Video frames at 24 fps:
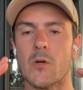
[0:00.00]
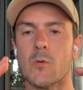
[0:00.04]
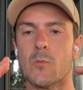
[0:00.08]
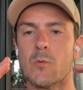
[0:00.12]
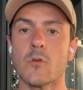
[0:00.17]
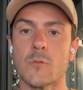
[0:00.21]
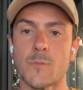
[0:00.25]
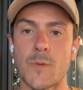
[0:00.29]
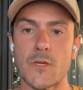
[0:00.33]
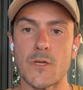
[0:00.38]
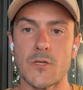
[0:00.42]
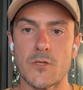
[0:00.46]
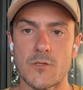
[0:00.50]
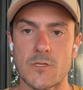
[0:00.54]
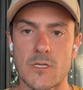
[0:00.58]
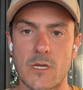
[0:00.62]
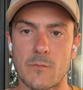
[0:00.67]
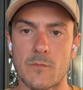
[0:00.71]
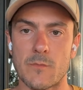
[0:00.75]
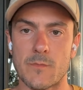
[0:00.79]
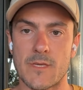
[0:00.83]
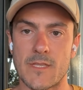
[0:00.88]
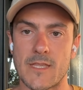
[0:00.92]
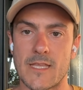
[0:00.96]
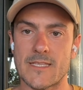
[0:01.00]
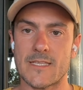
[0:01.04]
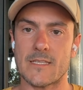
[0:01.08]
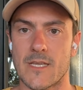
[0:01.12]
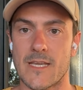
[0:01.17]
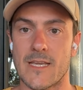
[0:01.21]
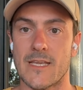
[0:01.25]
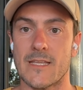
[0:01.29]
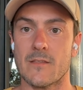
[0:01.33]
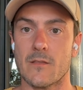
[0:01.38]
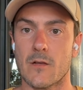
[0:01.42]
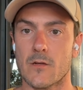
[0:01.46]
Most patients come to me and they
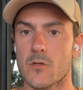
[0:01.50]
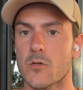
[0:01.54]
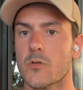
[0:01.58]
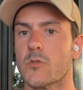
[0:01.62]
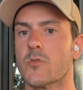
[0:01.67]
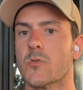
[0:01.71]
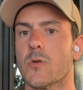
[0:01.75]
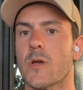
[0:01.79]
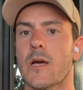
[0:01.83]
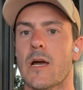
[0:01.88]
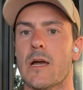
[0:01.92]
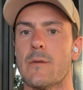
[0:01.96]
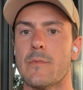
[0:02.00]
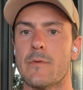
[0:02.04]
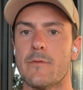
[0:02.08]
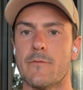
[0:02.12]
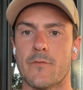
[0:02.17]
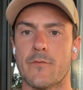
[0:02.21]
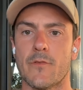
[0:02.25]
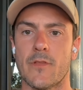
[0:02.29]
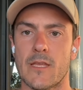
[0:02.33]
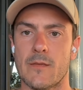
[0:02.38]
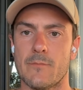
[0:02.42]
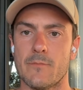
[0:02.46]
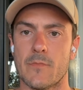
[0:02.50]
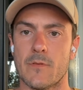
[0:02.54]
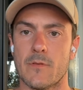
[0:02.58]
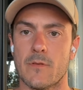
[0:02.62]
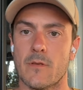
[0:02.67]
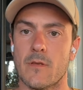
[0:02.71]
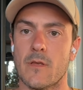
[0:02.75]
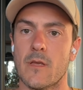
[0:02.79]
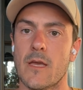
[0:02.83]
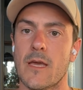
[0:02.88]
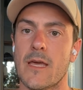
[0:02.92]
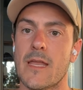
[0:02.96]
say, Dr. Strat, I'm inflamed.
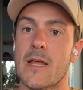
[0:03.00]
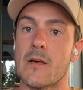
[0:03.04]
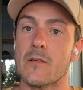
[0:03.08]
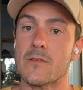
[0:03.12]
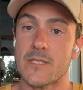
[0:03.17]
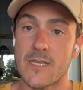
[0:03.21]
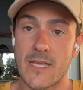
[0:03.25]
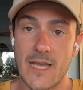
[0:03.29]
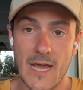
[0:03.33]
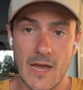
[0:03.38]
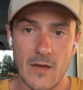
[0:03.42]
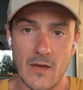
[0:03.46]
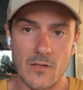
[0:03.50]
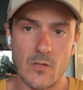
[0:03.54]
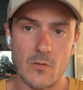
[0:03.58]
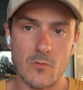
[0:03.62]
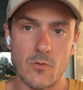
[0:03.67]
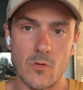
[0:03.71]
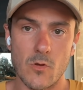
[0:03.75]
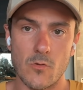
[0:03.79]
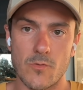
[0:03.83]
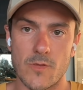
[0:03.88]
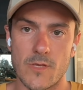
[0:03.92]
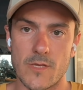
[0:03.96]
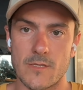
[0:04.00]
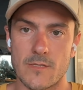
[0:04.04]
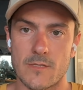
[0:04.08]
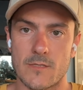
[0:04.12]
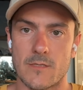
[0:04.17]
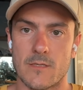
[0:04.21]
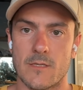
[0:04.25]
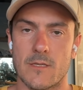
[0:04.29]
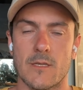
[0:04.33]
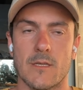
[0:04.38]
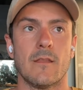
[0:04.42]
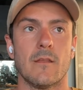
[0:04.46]
And I'll say, how do you know
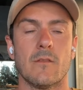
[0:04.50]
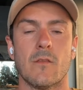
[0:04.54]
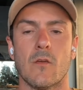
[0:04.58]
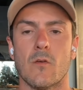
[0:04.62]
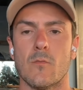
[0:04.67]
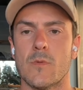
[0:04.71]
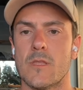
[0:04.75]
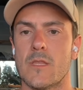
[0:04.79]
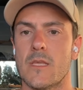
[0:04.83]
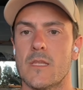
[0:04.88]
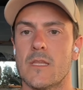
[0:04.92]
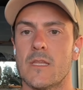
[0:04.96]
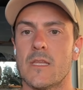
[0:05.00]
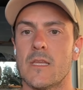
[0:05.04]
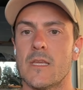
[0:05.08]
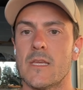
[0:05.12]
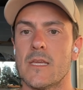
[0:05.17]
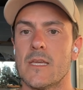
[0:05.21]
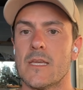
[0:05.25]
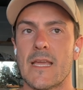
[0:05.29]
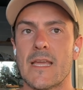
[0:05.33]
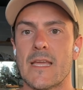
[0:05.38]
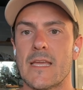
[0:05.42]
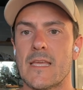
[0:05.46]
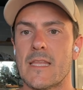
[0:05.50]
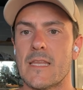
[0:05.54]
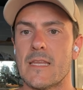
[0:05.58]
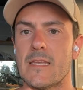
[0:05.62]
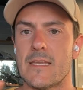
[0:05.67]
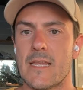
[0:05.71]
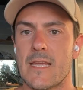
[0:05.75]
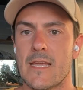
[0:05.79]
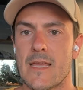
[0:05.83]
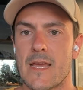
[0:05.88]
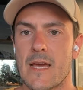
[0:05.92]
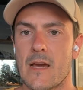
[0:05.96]
this? They'll me that day in and
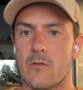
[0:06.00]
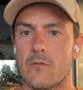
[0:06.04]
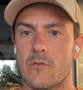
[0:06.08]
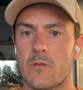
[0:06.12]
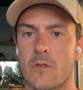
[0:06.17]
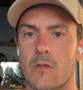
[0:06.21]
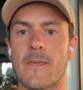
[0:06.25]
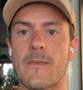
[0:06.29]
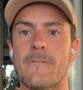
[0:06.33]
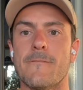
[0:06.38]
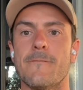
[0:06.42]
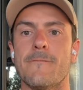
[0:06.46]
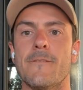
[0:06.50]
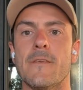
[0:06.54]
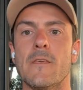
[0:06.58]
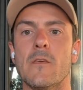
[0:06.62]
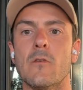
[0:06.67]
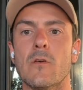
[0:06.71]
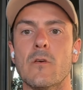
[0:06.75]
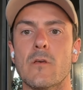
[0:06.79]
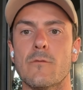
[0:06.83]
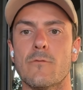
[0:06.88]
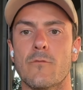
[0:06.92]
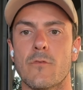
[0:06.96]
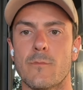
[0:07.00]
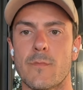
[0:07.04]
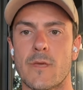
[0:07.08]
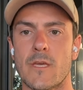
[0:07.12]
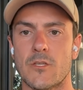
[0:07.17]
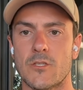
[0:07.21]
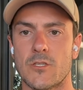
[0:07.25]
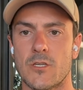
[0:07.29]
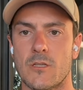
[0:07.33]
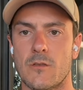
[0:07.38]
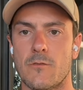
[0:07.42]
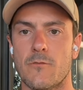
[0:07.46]
day out, they feel
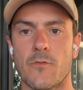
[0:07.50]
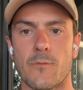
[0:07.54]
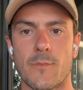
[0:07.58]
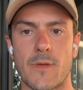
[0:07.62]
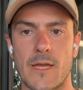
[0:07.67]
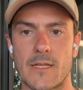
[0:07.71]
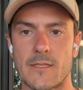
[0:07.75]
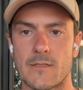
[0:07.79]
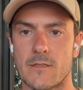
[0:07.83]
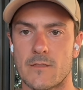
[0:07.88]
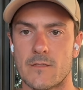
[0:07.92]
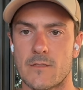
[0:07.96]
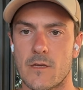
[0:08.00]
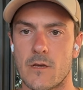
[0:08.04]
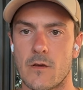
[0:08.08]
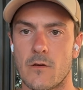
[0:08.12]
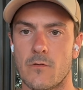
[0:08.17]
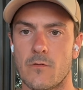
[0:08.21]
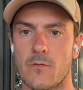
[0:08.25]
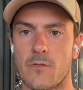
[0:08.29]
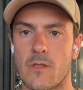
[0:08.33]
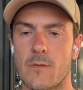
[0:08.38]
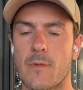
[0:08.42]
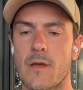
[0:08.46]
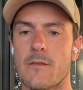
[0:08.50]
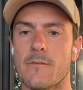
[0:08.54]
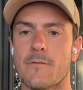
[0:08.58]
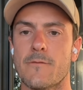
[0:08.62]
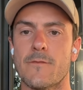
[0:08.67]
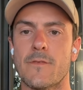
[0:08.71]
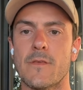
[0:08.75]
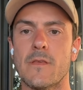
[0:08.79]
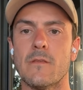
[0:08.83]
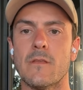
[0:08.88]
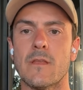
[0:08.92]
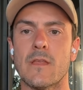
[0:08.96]
inflammation from head to toe. They might
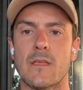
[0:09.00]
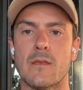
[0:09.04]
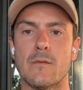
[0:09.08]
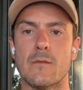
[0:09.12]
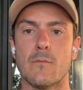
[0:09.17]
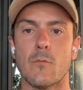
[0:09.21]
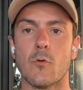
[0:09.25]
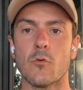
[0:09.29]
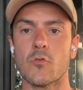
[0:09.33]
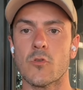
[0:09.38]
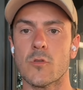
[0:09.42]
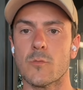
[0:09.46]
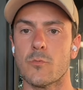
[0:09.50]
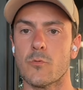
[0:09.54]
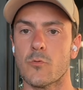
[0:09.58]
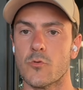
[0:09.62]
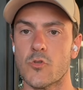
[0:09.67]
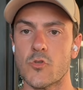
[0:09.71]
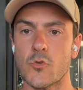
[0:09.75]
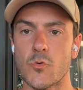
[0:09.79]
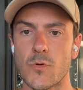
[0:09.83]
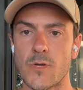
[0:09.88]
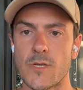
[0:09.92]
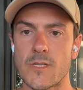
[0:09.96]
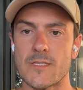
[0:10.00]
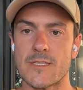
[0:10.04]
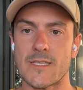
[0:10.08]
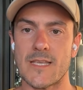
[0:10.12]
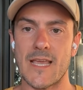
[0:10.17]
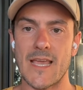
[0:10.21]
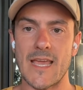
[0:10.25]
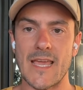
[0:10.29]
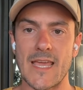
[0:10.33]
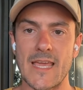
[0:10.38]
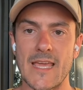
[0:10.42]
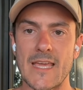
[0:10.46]
feel it in multiple
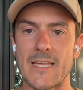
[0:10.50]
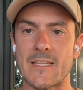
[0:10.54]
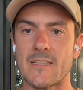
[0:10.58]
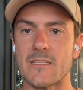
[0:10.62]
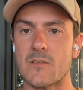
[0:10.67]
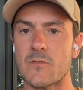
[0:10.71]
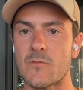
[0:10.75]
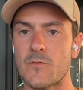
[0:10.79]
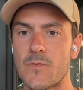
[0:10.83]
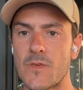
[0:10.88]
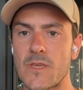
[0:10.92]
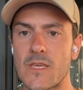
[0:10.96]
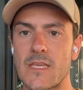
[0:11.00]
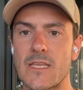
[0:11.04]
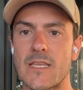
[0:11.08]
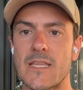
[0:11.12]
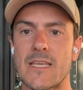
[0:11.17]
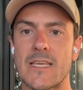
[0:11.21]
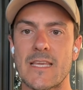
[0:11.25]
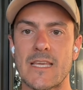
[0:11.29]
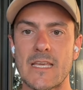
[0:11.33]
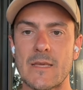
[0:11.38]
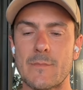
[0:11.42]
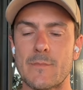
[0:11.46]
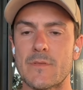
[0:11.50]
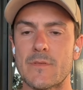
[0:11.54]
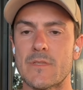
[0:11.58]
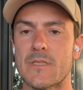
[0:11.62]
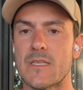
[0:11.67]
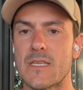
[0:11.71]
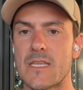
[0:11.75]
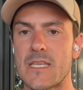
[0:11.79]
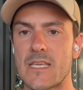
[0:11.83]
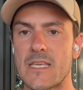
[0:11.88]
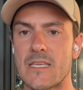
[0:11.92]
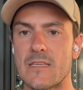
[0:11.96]
joints, hands, feet, hips,
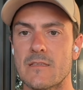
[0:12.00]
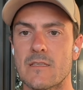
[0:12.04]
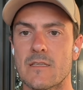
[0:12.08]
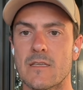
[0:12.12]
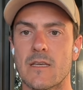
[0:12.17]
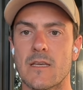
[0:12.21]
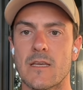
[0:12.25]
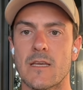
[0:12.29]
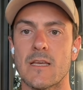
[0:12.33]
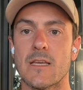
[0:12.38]
knees.